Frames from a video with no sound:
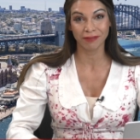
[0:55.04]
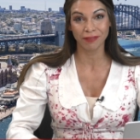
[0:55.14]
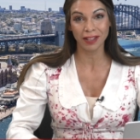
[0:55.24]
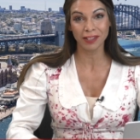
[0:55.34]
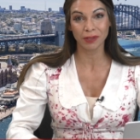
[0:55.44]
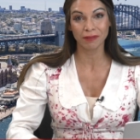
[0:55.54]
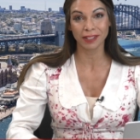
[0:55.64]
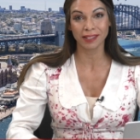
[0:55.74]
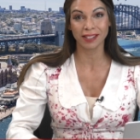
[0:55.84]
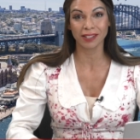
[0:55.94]
value
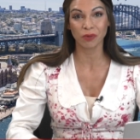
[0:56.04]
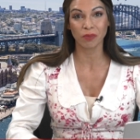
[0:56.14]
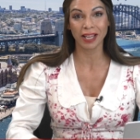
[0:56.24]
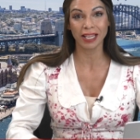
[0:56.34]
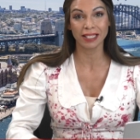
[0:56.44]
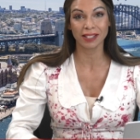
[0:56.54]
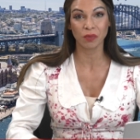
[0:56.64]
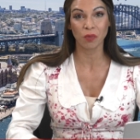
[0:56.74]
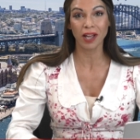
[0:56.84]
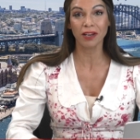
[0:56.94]
investing has remained
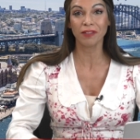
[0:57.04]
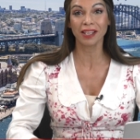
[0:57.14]
as one of the